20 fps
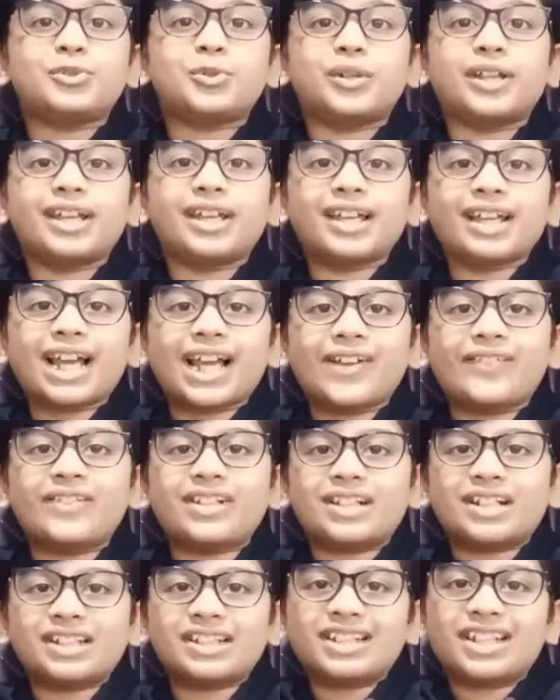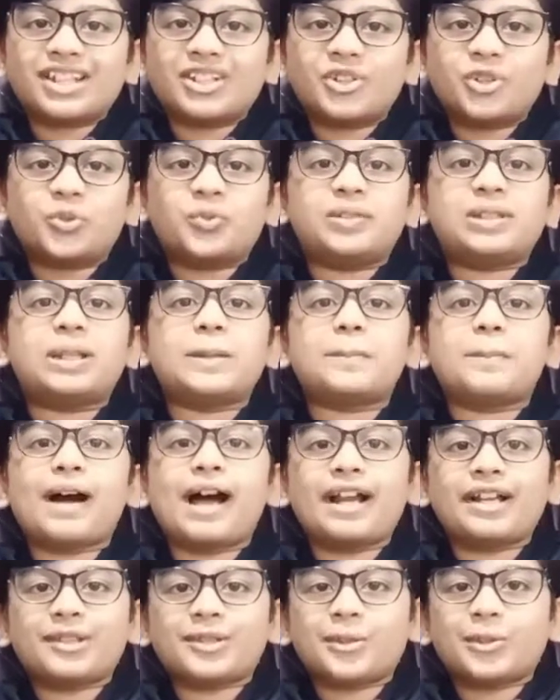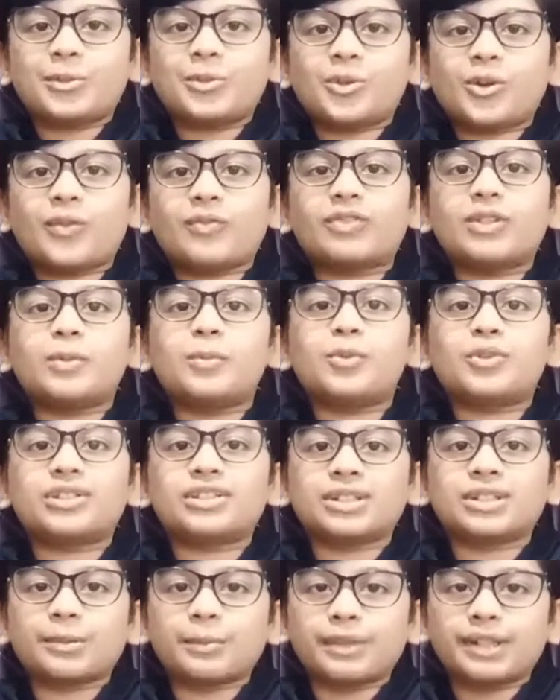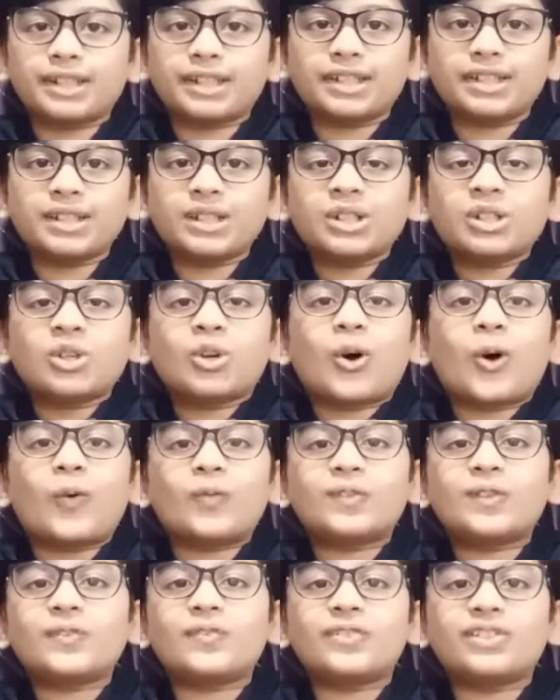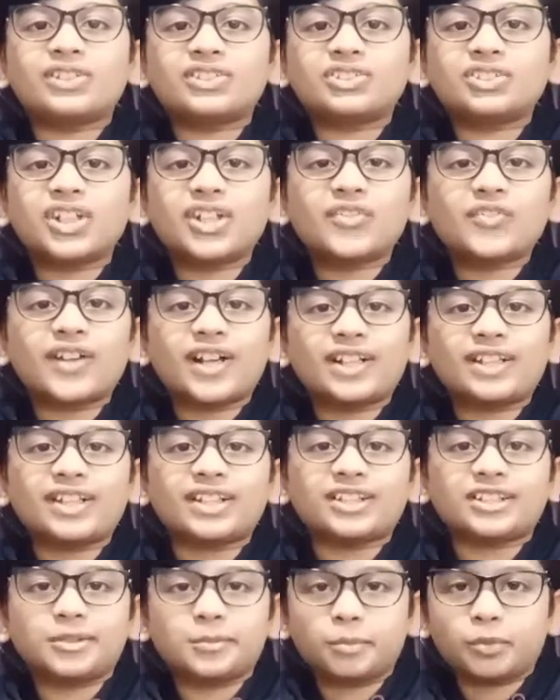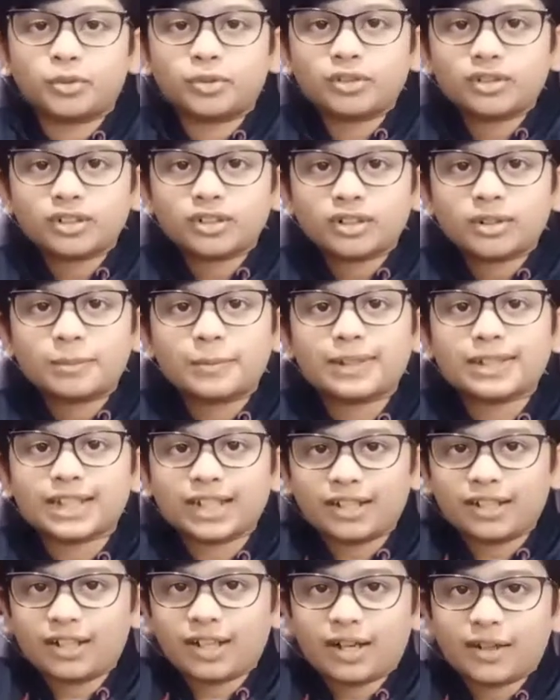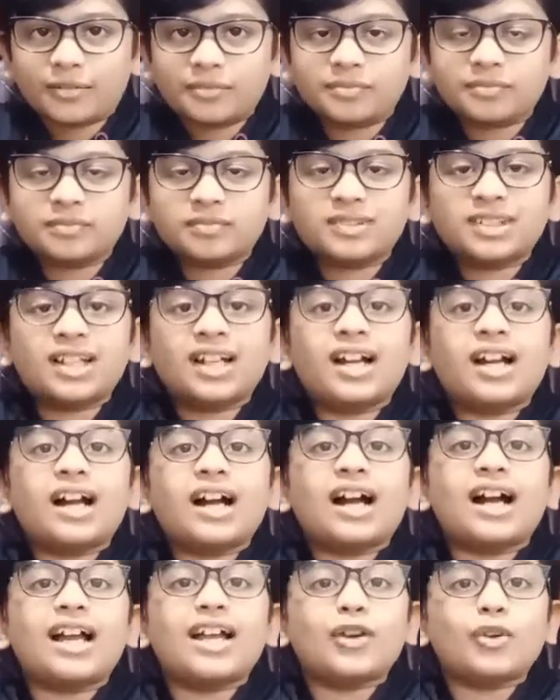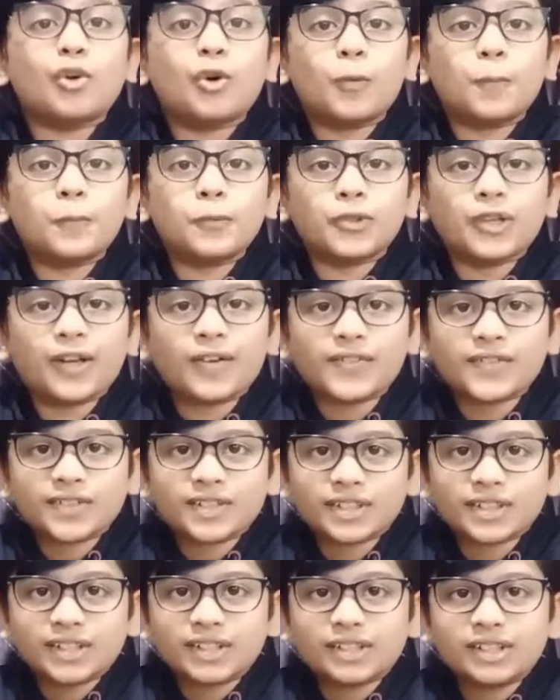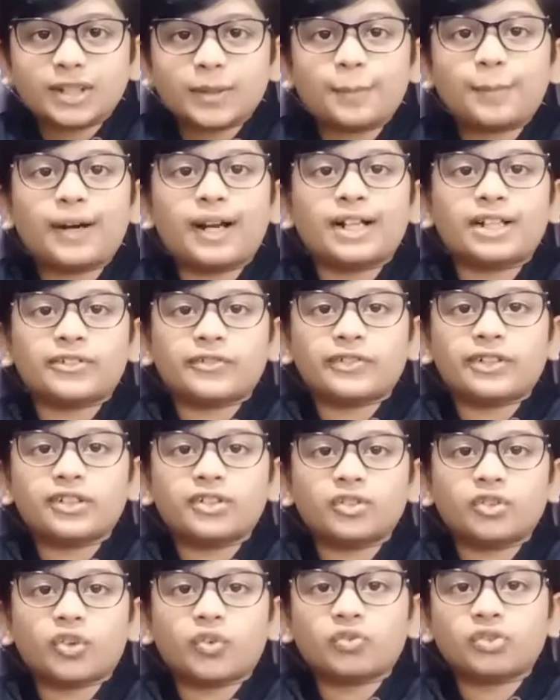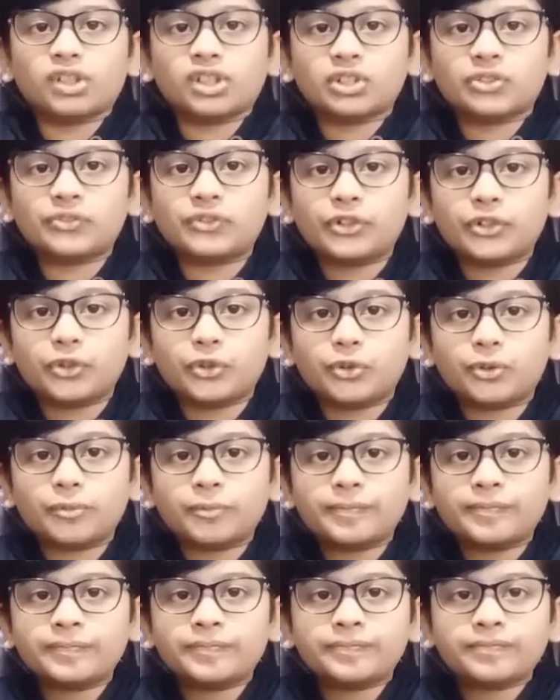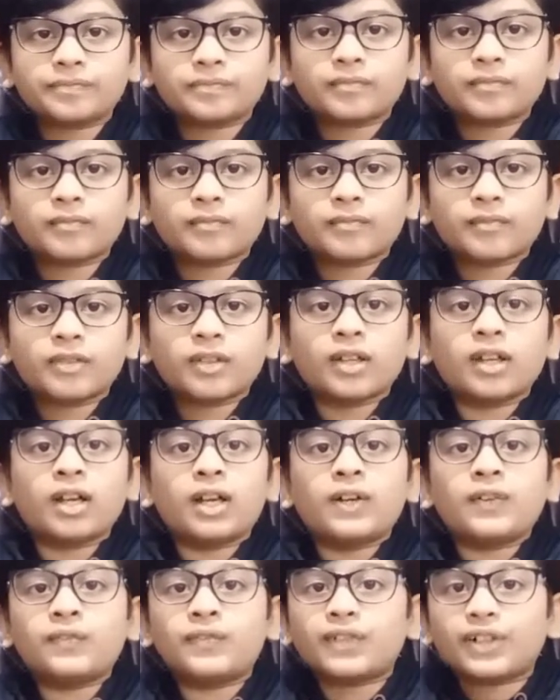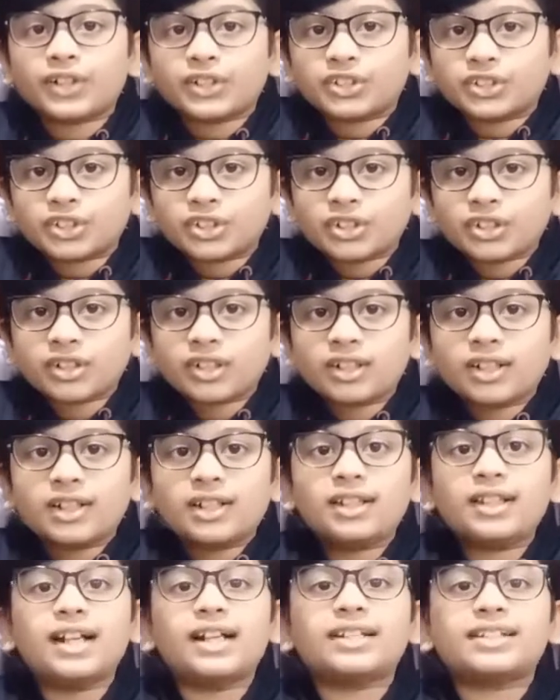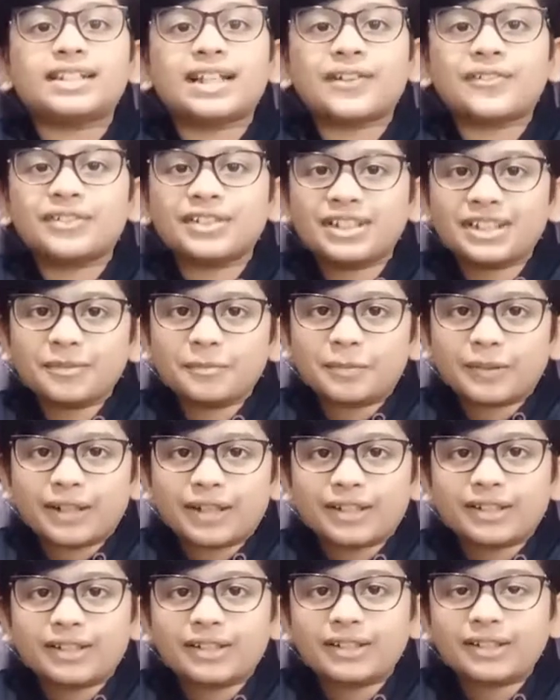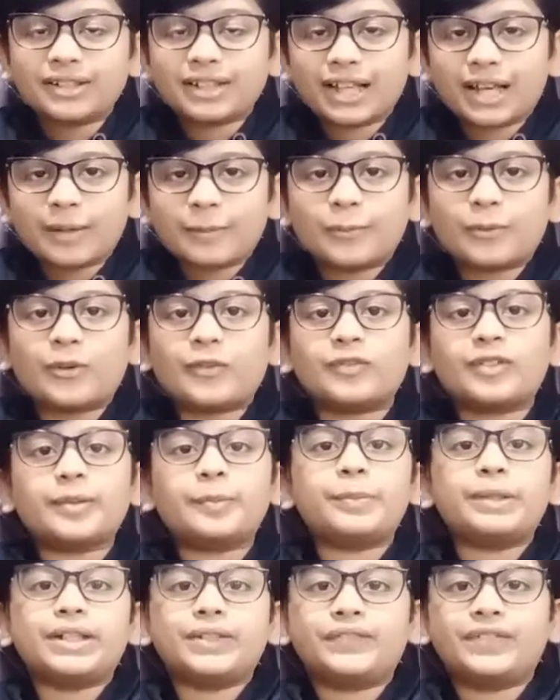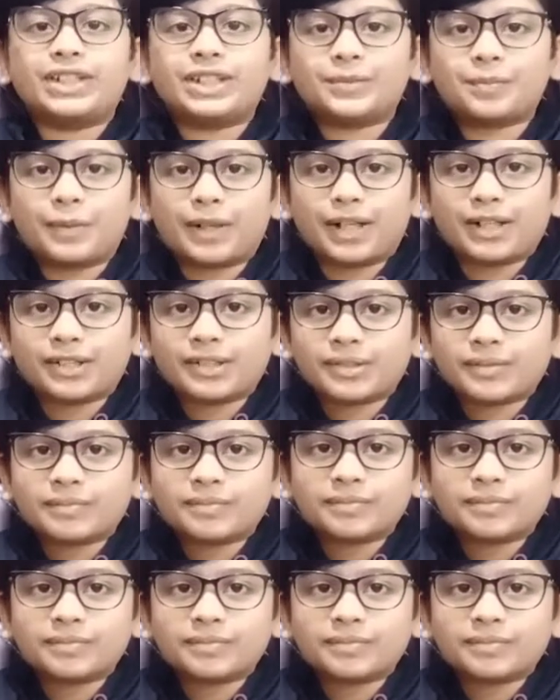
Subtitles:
Today I will continue with the part 2 of the book summary of the fictional fantasy book Matilda. I hope you have seen the part 1 of this video. First, let's have a recap of the previous part.